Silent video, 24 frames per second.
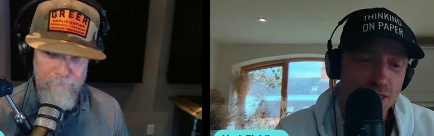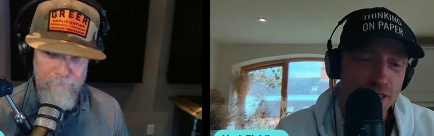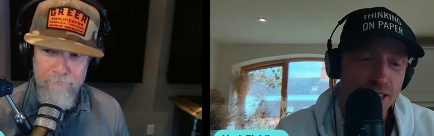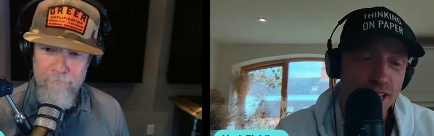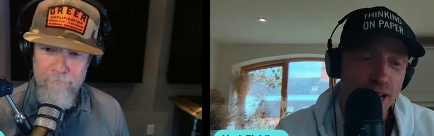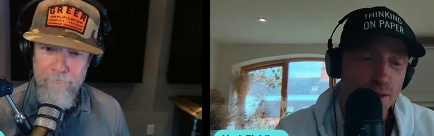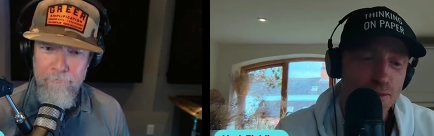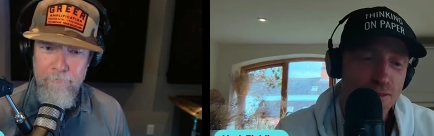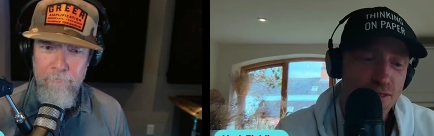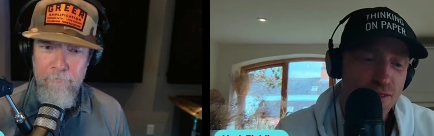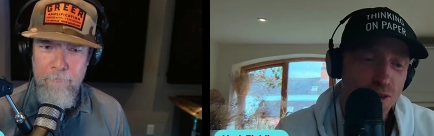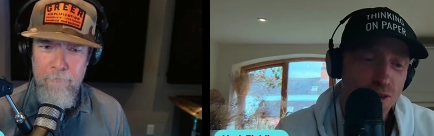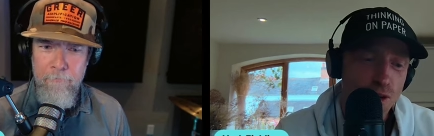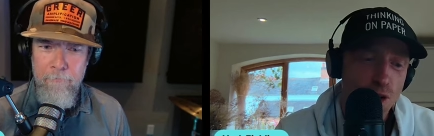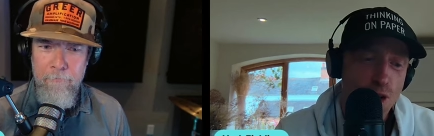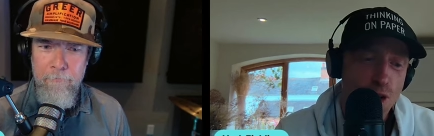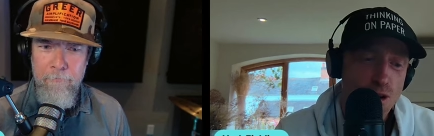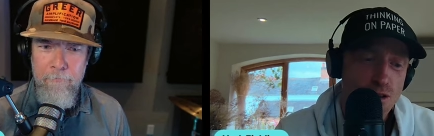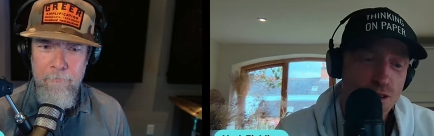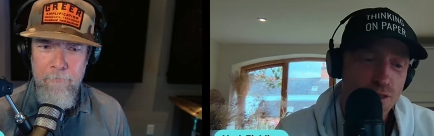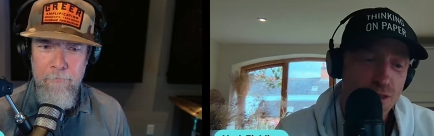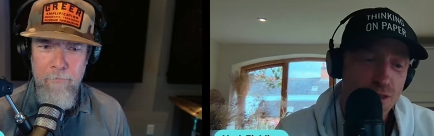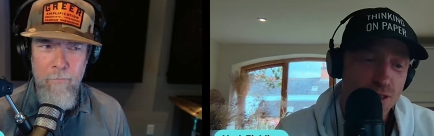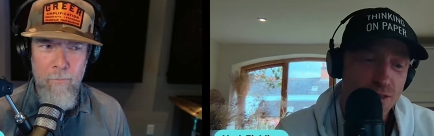Speaker 1: the
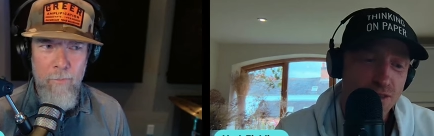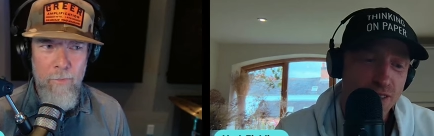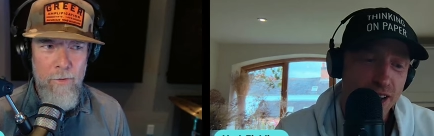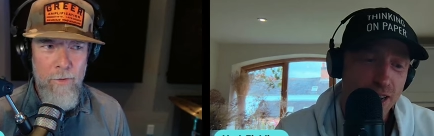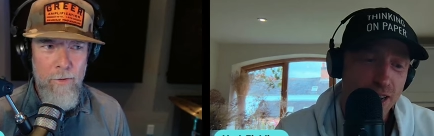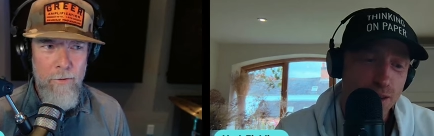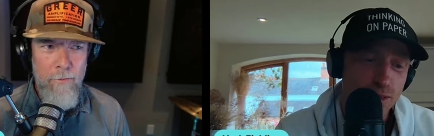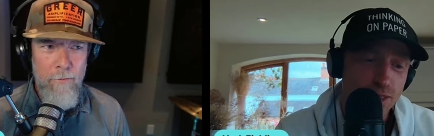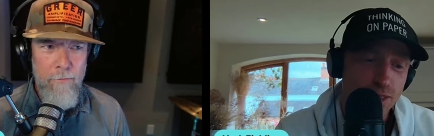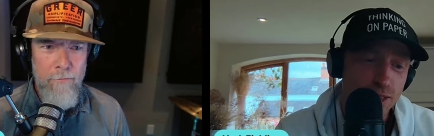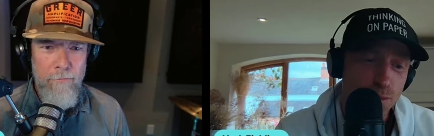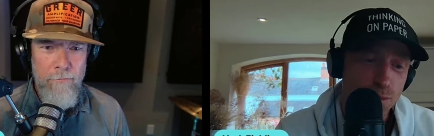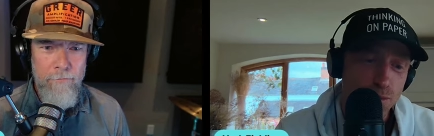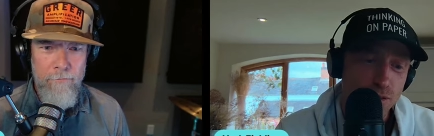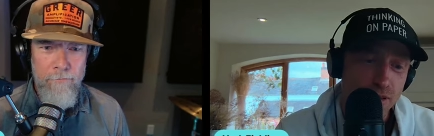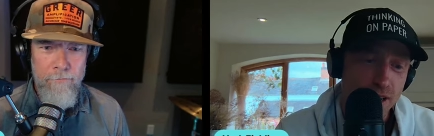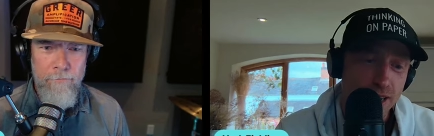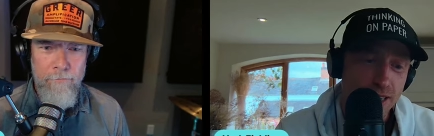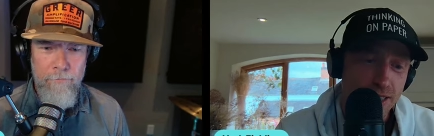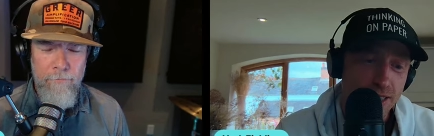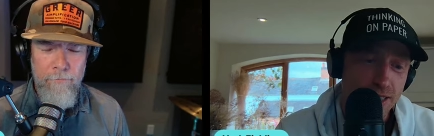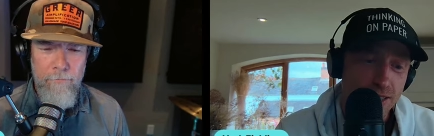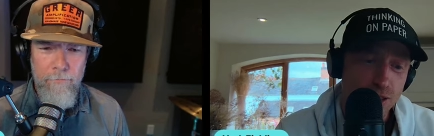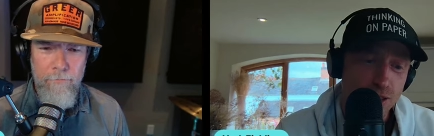amphora of the fountain
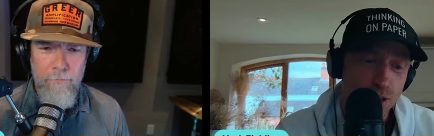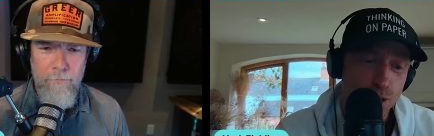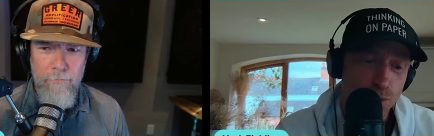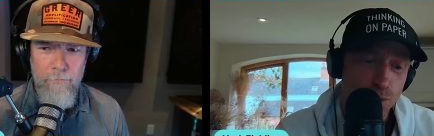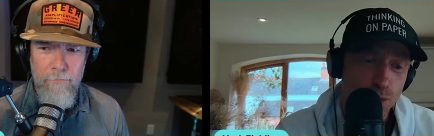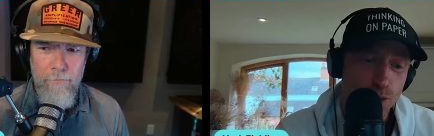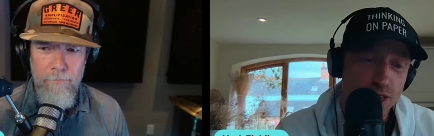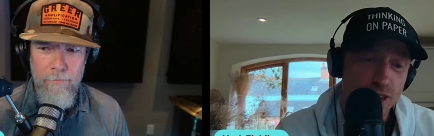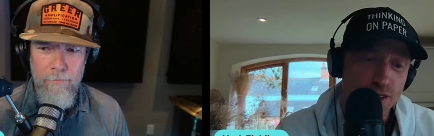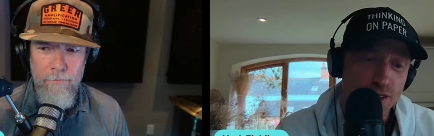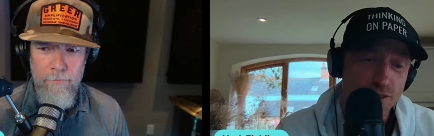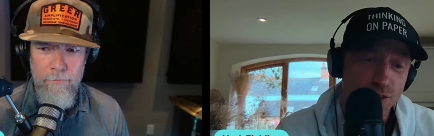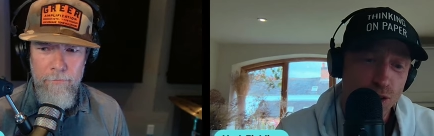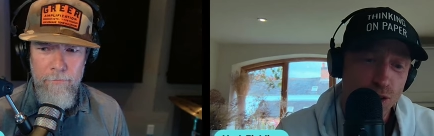breaks, the bucket